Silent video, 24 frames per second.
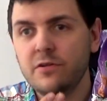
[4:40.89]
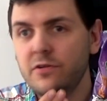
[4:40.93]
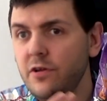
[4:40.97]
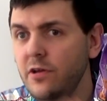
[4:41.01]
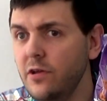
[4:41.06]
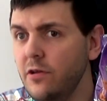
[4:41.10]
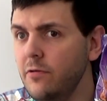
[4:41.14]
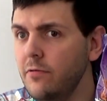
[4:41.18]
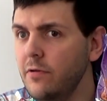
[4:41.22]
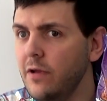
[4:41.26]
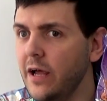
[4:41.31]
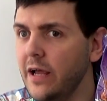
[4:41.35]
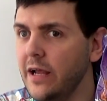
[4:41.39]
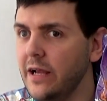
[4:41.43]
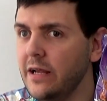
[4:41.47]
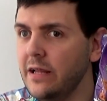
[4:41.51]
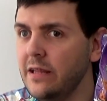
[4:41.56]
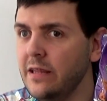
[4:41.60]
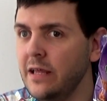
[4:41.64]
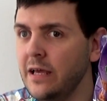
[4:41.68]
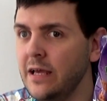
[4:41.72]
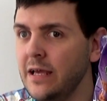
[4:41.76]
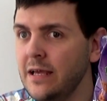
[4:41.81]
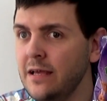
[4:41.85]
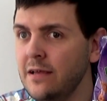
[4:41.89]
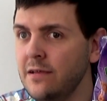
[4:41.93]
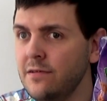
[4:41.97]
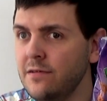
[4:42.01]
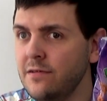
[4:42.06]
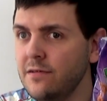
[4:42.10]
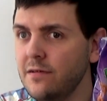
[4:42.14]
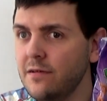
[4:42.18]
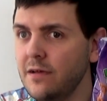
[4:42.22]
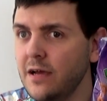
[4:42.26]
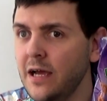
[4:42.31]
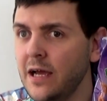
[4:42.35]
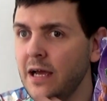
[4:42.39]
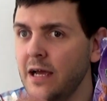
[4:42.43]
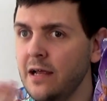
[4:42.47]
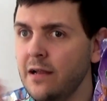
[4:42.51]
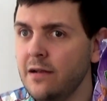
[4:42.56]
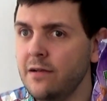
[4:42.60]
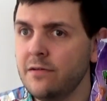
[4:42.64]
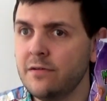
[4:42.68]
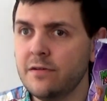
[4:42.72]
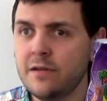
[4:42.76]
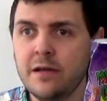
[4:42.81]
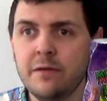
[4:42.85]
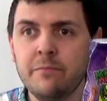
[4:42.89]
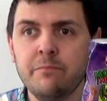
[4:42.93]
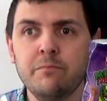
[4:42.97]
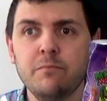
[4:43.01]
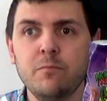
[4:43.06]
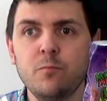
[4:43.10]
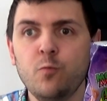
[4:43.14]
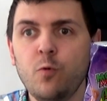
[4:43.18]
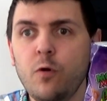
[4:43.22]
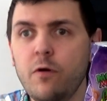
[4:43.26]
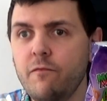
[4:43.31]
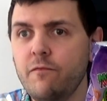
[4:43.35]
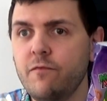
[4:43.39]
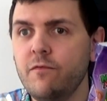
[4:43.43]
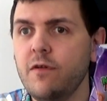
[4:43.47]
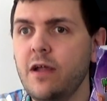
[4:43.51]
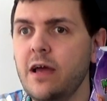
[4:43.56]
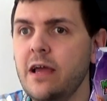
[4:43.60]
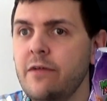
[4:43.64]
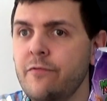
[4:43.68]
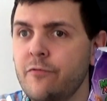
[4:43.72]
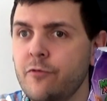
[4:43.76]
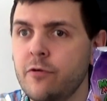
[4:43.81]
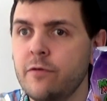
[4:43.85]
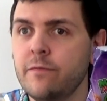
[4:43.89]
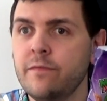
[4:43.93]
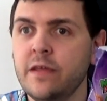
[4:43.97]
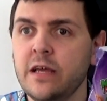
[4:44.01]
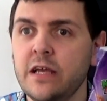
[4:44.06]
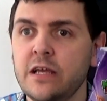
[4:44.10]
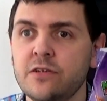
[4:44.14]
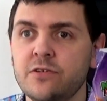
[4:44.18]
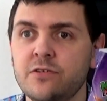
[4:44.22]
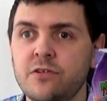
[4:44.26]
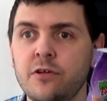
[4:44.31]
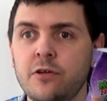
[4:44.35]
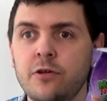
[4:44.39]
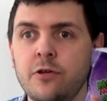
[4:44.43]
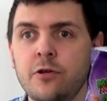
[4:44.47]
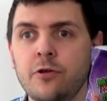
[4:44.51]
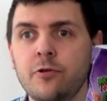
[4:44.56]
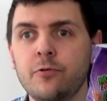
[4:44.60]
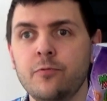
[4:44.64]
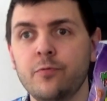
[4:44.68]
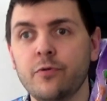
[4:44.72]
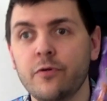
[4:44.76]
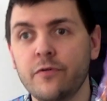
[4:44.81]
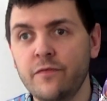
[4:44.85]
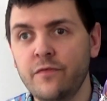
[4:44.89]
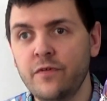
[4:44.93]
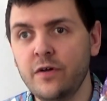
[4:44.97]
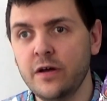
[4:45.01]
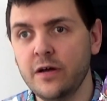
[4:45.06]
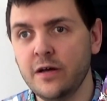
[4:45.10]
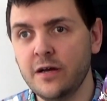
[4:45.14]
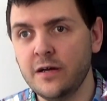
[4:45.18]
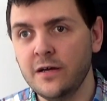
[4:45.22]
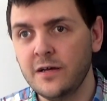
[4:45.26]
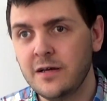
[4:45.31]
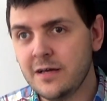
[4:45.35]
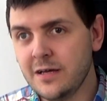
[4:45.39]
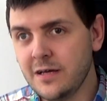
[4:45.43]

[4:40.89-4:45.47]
Do you like these, and what flavour of these do you prefer?